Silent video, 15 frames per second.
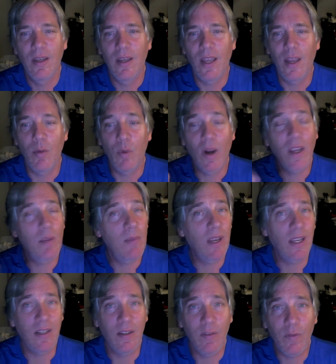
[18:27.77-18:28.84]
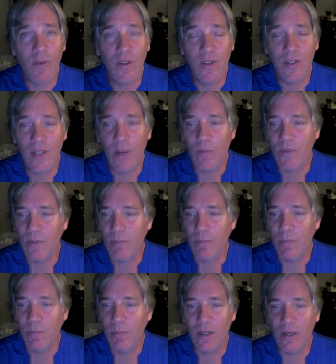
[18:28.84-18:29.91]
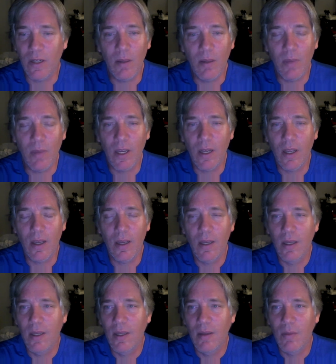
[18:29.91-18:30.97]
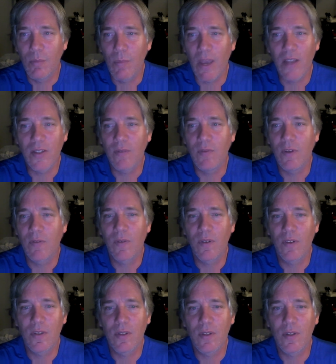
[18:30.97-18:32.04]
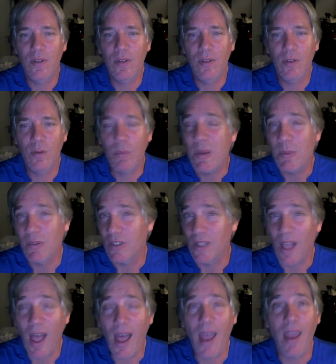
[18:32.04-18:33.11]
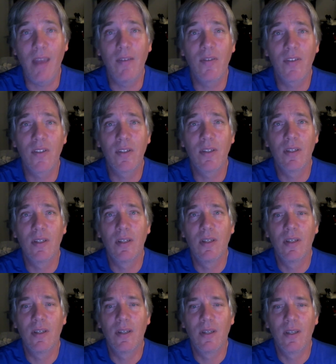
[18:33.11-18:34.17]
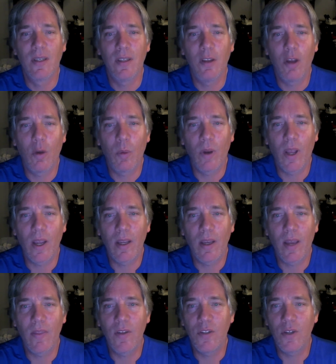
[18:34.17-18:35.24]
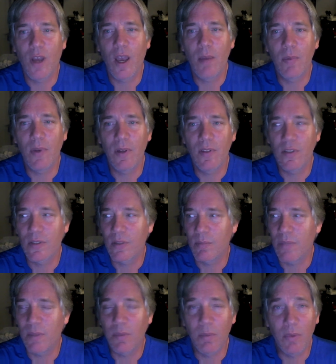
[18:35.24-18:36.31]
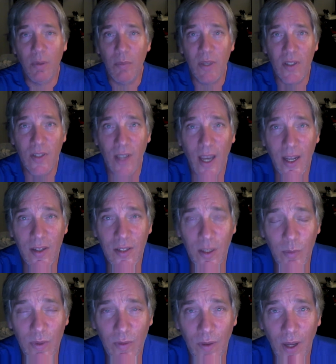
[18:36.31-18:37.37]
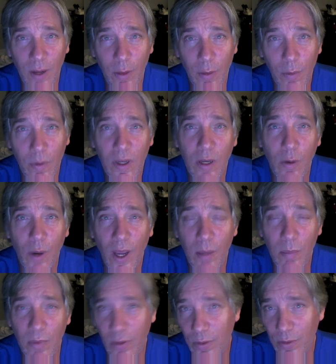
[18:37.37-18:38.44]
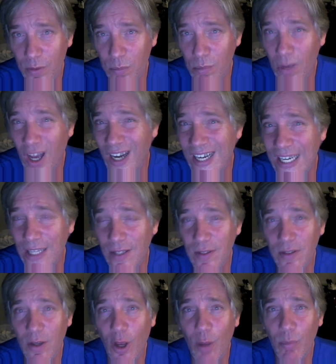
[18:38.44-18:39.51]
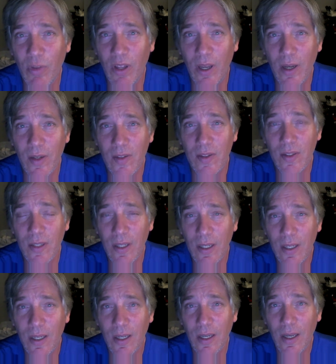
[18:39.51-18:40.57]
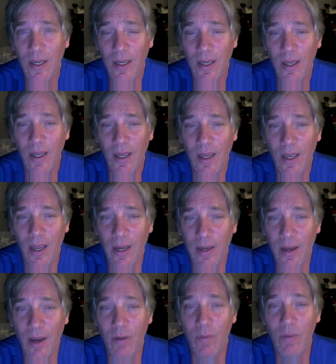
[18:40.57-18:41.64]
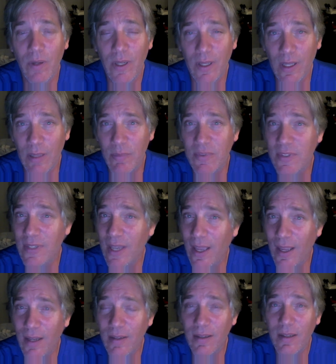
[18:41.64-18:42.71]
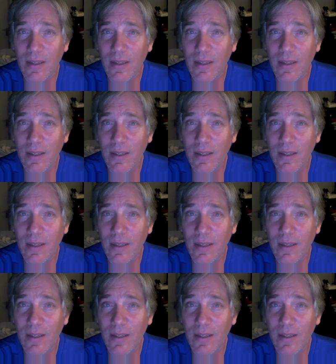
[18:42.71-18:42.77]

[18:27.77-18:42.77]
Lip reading: And where I can make a difference. That was a big deal, making a massive difference to people's lives. When I got the job and some people pulled me aside and said, "We've had 3 grandmothers mugged in this complex," I got real upset.